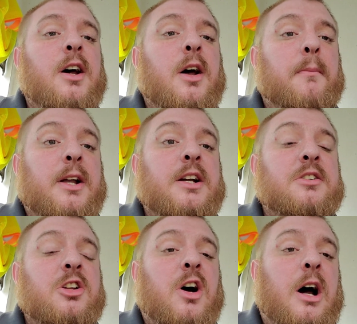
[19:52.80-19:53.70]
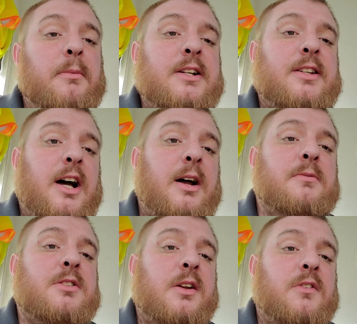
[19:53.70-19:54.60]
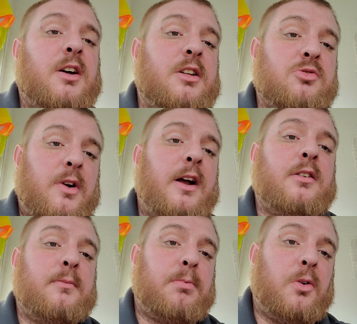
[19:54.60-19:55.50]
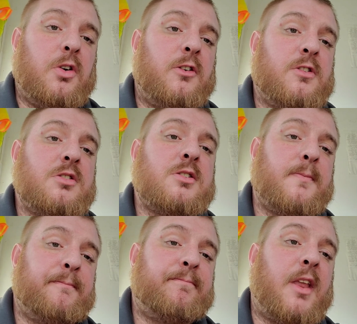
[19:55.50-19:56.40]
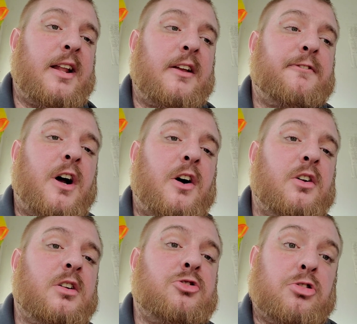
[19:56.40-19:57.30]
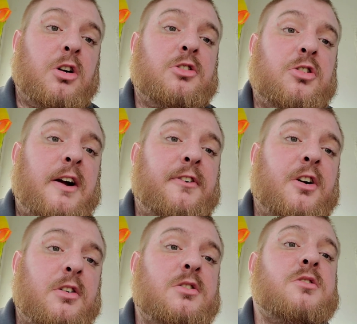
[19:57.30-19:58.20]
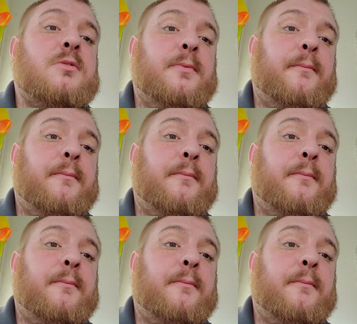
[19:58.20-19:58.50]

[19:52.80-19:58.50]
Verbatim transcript: Because you know how many times they've done these random pullovers and they found drug traffickers?